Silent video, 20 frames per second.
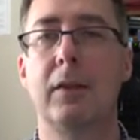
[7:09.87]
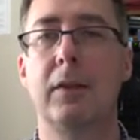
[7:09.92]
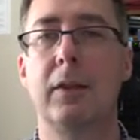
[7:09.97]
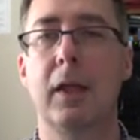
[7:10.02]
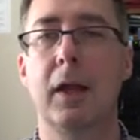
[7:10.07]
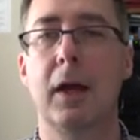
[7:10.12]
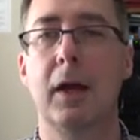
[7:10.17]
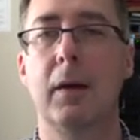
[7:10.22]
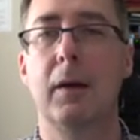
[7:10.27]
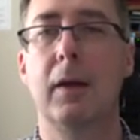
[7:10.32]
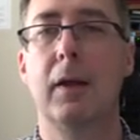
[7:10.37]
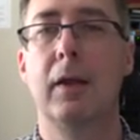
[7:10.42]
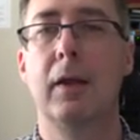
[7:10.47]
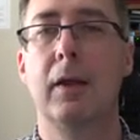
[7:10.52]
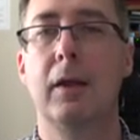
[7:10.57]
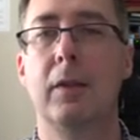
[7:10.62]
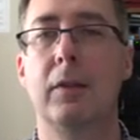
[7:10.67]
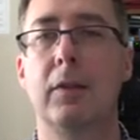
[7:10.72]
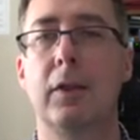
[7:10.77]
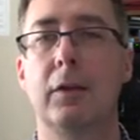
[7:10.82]
the
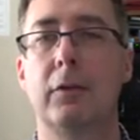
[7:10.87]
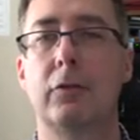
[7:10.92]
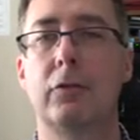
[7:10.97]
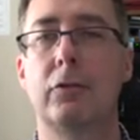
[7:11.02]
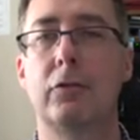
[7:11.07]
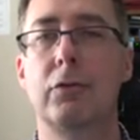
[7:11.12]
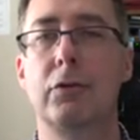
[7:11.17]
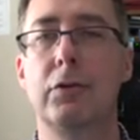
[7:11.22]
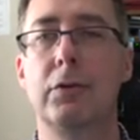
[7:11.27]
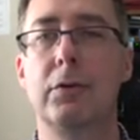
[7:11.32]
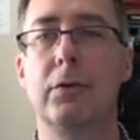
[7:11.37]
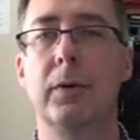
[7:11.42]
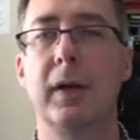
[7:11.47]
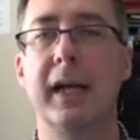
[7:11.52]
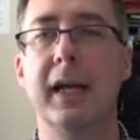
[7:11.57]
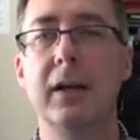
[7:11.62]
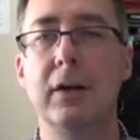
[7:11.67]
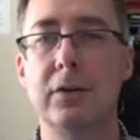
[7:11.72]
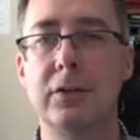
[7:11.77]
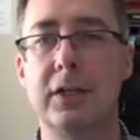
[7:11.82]
the true
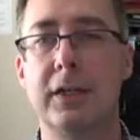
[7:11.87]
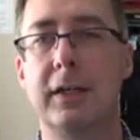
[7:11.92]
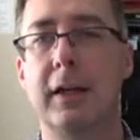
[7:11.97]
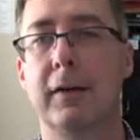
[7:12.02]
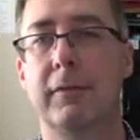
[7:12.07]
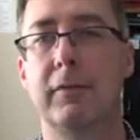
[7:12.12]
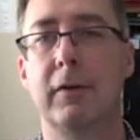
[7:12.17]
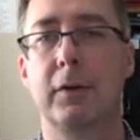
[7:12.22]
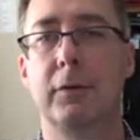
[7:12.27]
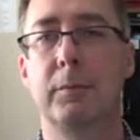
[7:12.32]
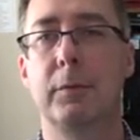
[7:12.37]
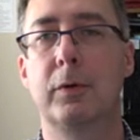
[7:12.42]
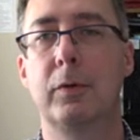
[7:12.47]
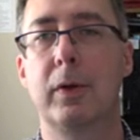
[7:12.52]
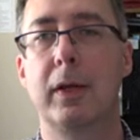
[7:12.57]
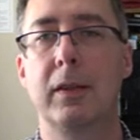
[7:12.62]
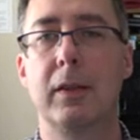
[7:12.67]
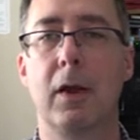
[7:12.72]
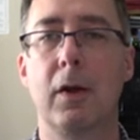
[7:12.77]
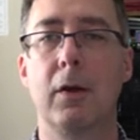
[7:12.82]
energy difference
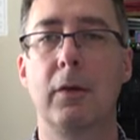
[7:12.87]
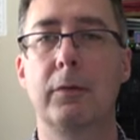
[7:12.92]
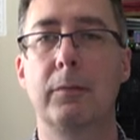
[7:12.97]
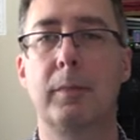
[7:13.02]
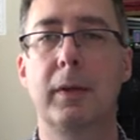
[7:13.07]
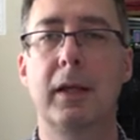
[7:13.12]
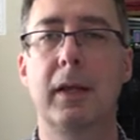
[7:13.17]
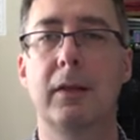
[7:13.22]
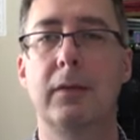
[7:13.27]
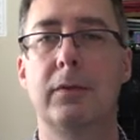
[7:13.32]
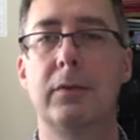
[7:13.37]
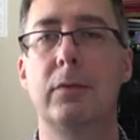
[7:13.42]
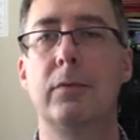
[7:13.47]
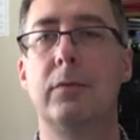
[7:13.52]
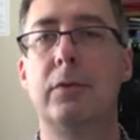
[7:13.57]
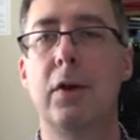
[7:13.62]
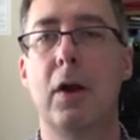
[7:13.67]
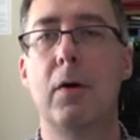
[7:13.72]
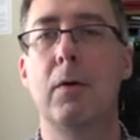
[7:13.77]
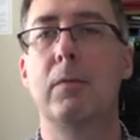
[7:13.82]
between those because you
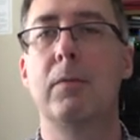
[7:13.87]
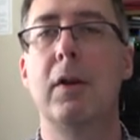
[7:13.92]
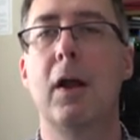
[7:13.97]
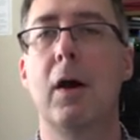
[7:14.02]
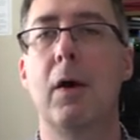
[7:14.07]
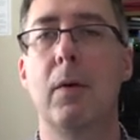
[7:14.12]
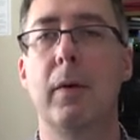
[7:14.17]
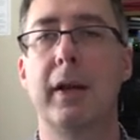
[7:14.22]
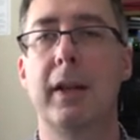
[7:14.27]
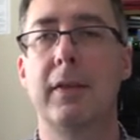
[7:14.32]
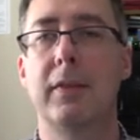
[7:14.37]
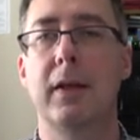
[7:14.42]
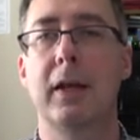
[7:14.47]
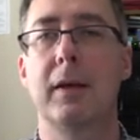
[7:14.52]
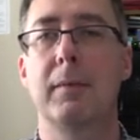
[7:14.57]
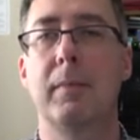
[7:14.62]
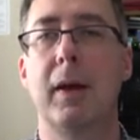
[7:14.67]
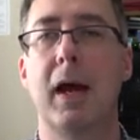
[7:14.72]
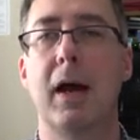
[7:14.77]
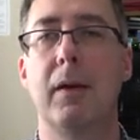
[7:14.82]
don't know anything
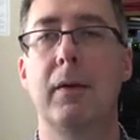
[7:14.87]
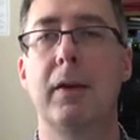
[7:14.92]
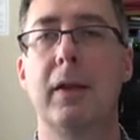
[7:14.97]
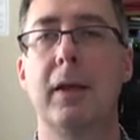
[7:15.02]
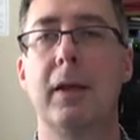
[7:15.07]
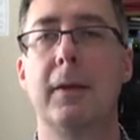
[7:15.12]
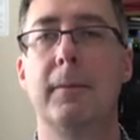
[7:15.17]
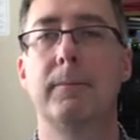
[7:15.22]
about